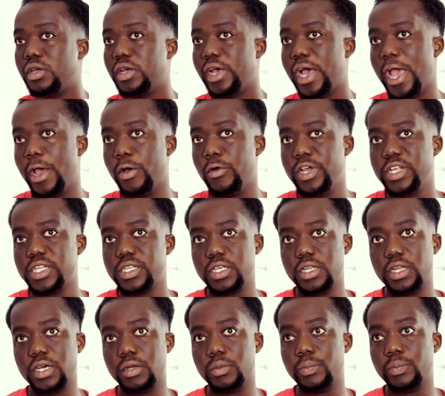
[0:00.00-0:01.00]
I always see
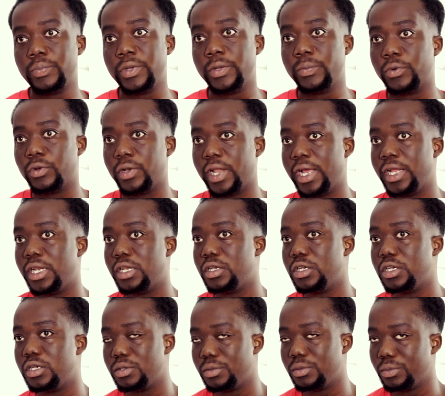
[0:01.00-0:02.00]
that people like
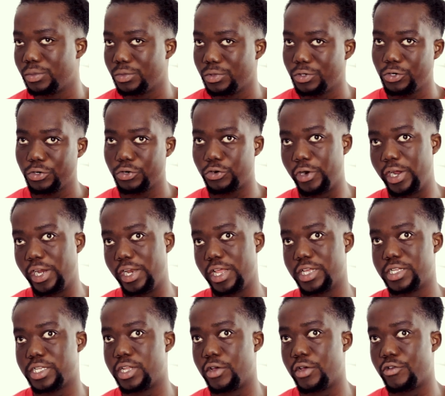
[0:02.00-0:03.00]
throwing their
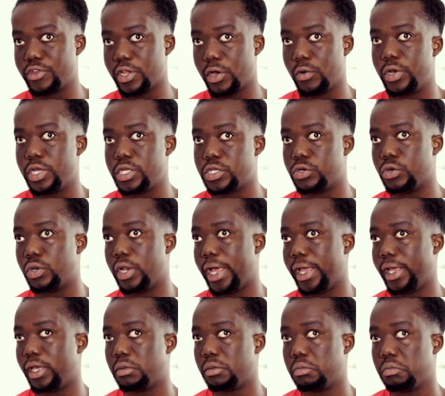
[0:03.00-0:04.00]
stuff away. So like